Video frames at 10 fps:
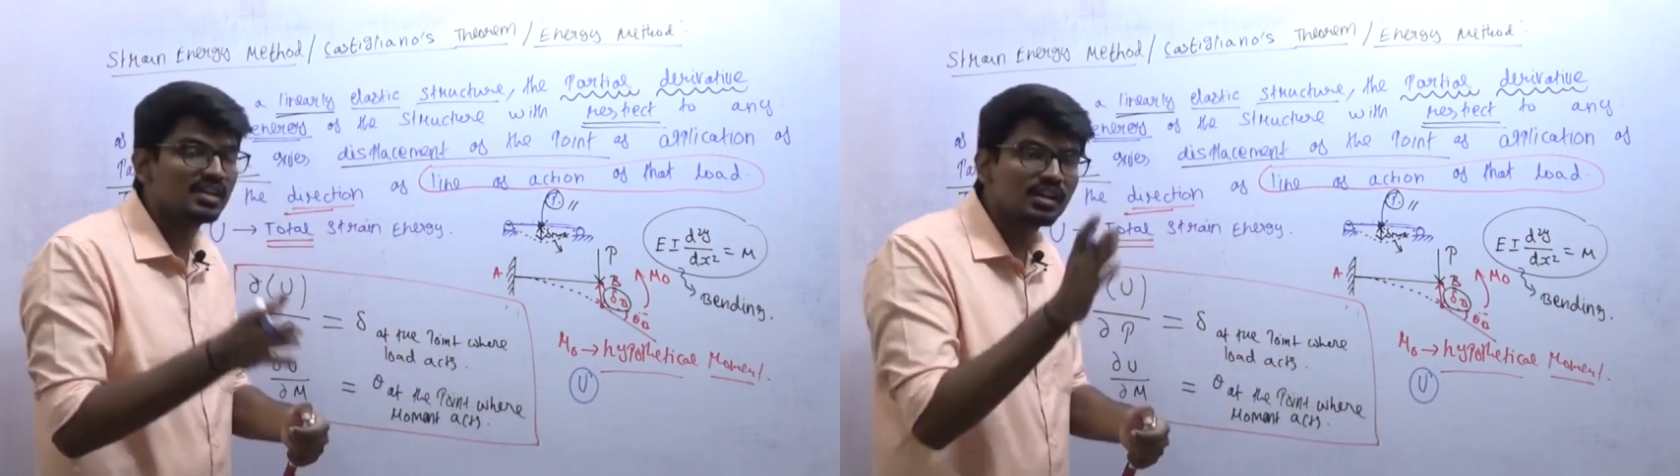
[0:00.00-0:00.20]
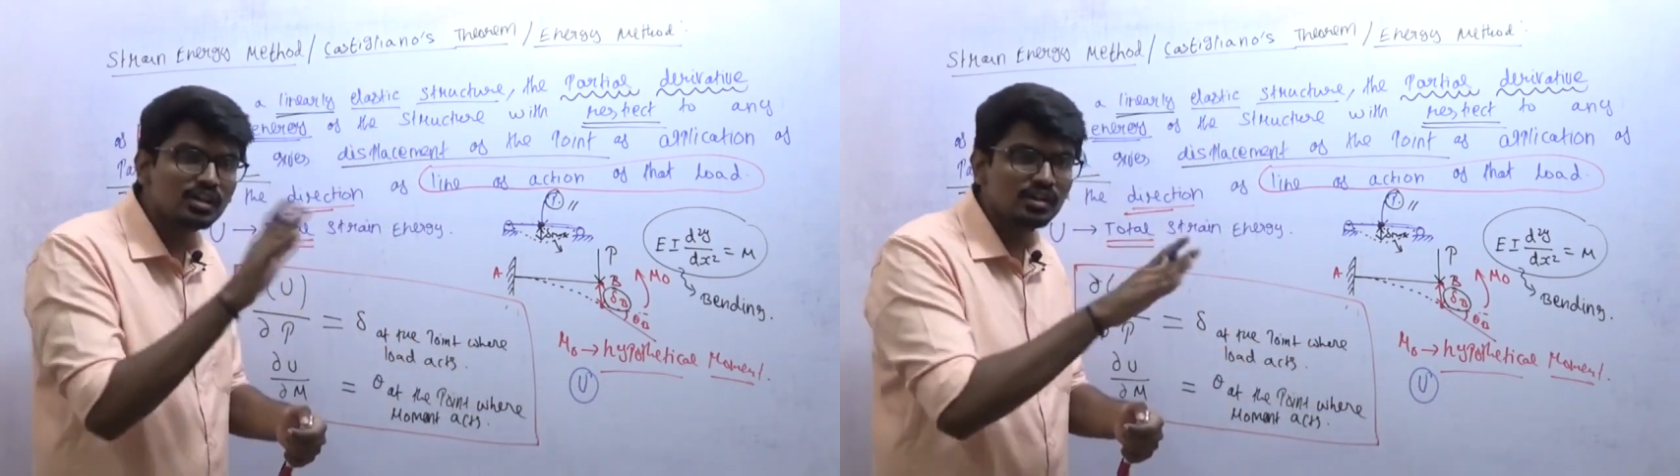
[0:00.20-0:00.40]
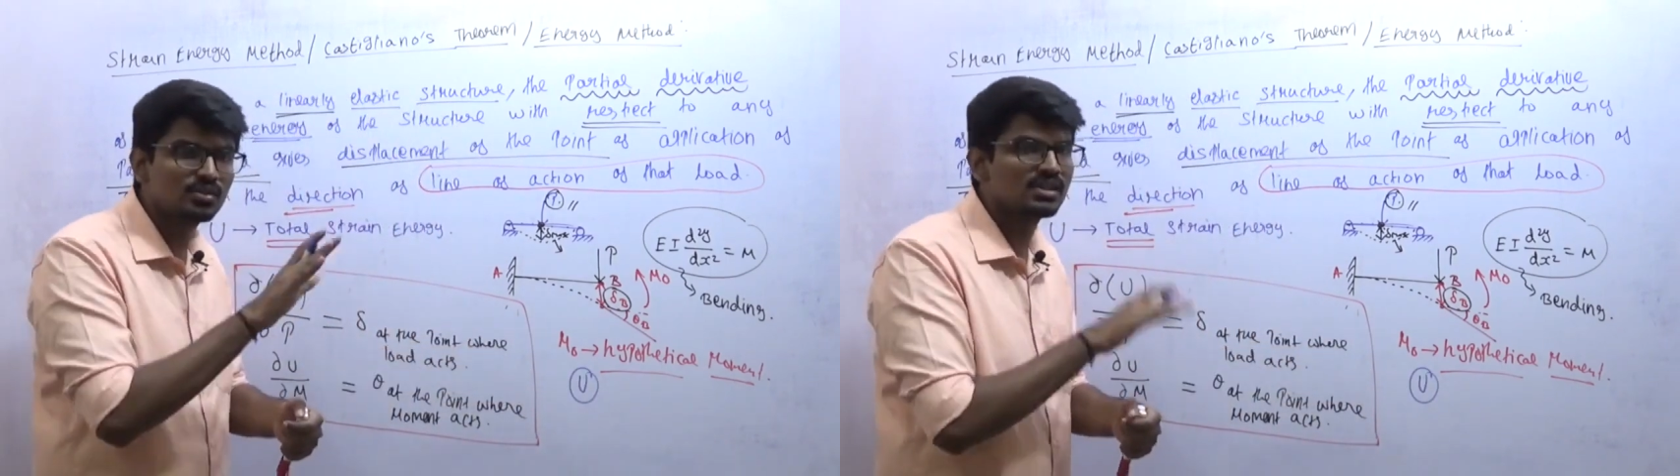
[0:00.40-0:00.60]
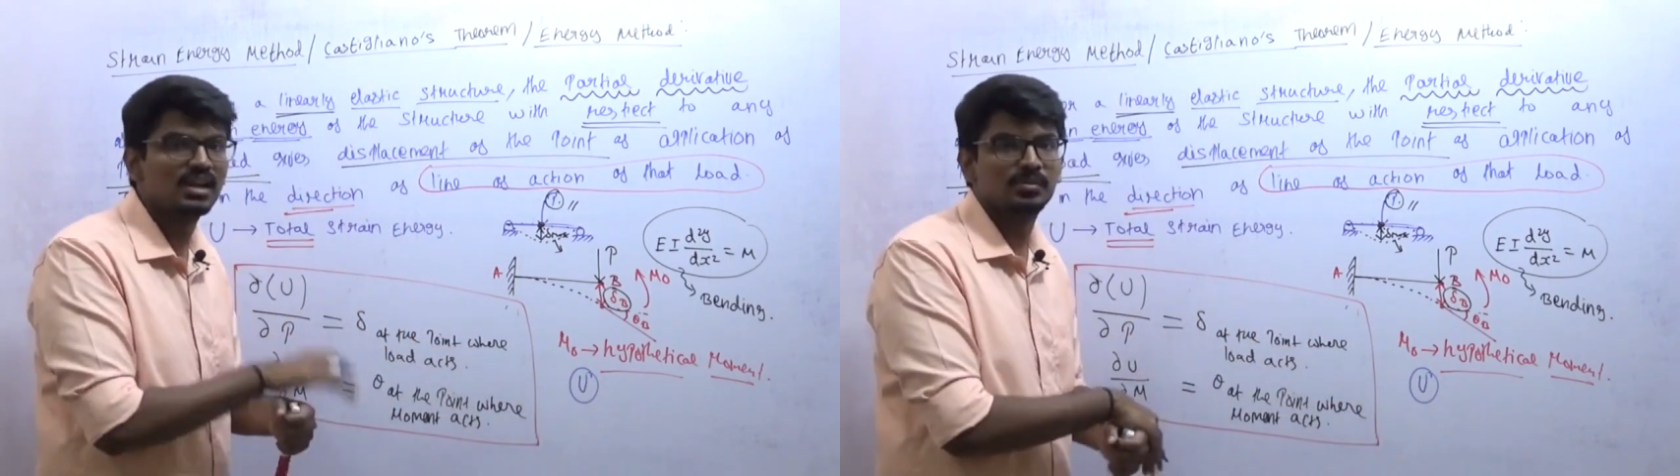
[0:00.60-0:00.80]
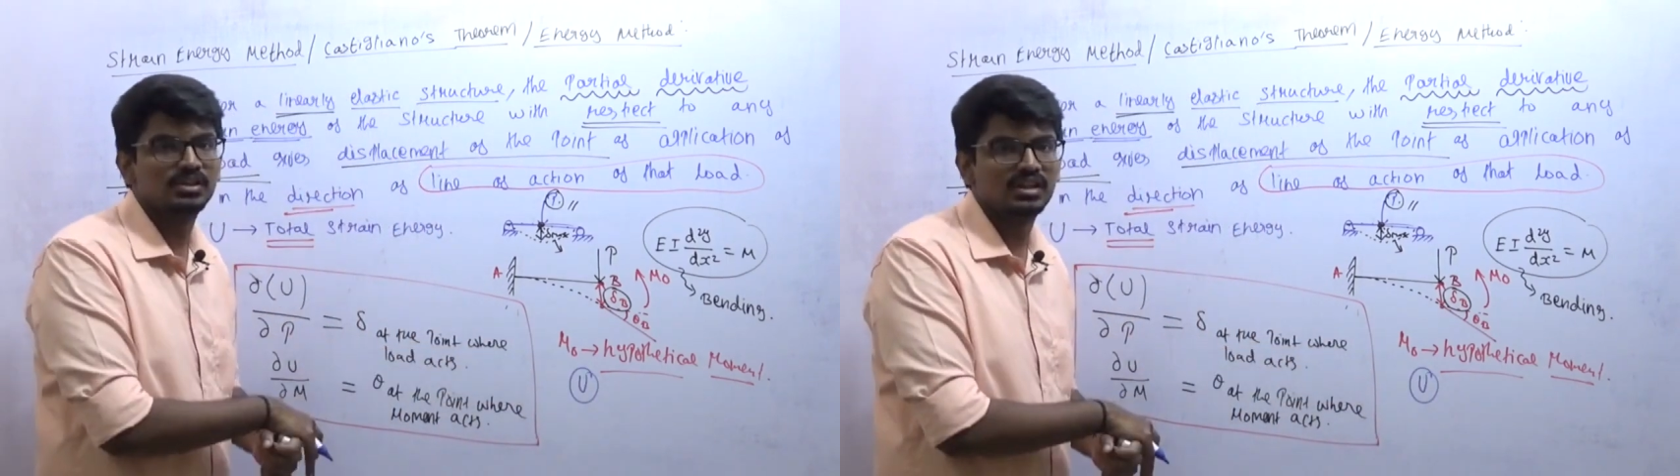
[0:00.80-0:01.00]
introducing
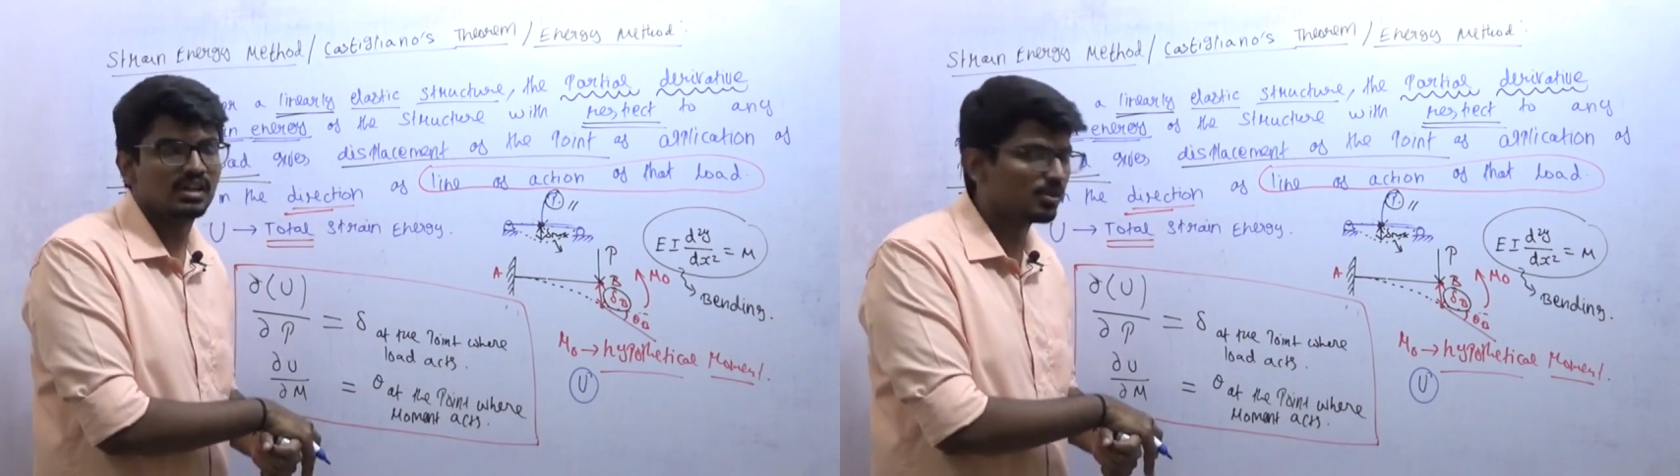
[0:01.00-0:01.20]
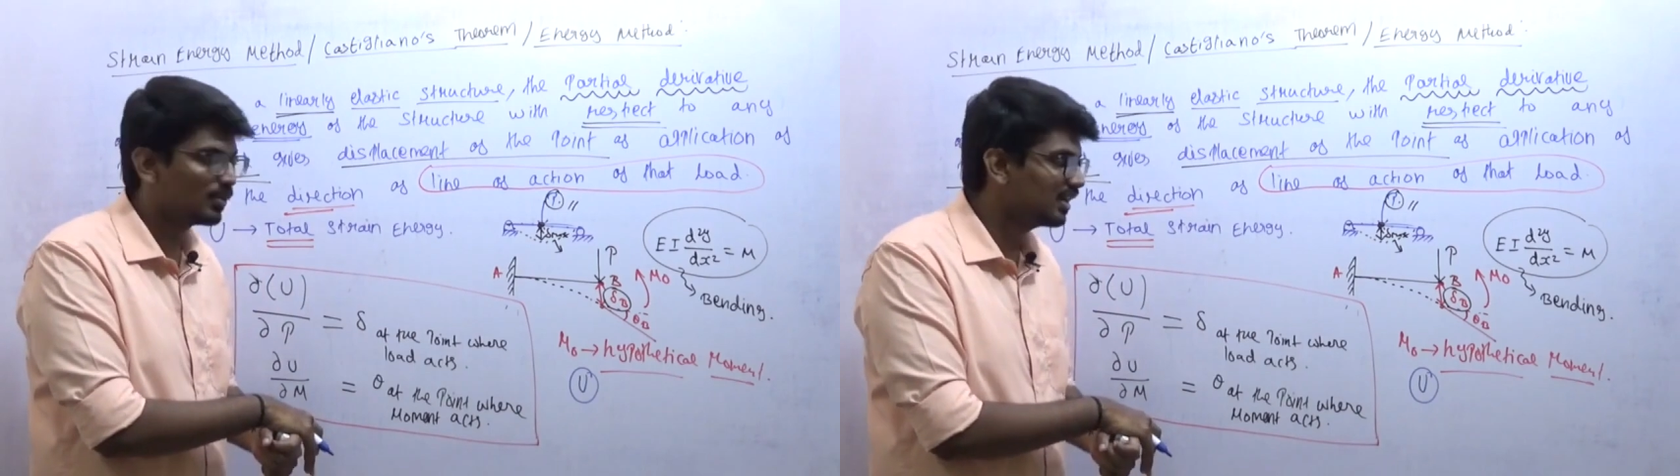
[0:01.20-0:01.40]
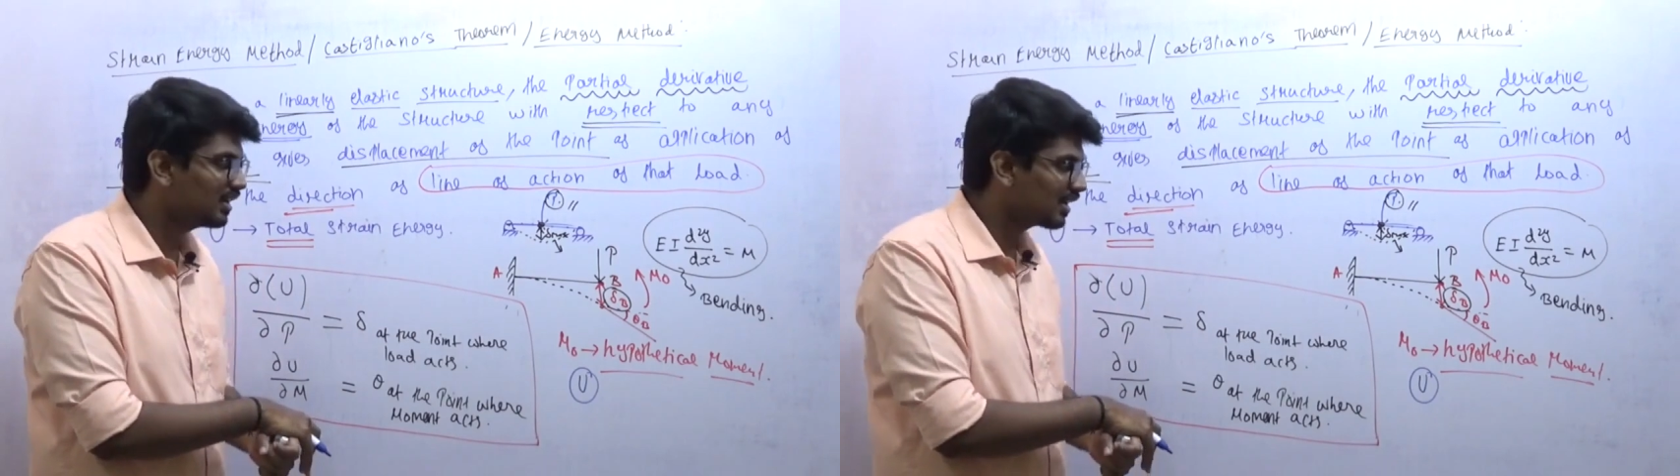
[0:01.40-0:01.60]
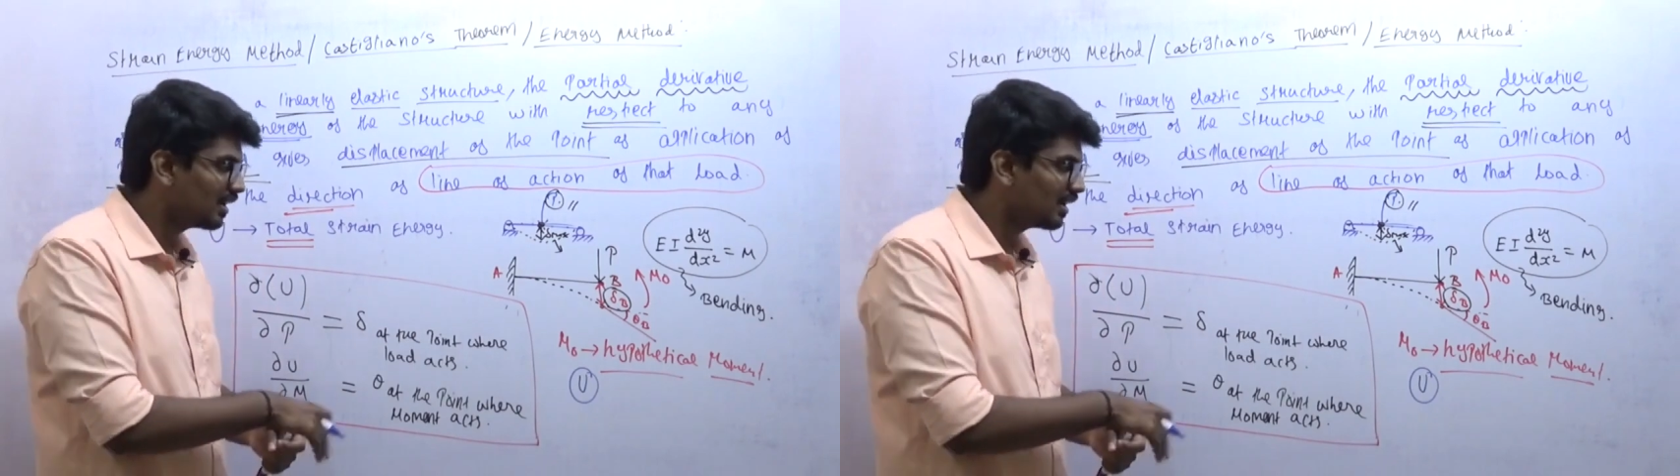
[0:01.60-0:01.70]
hypothetical moment.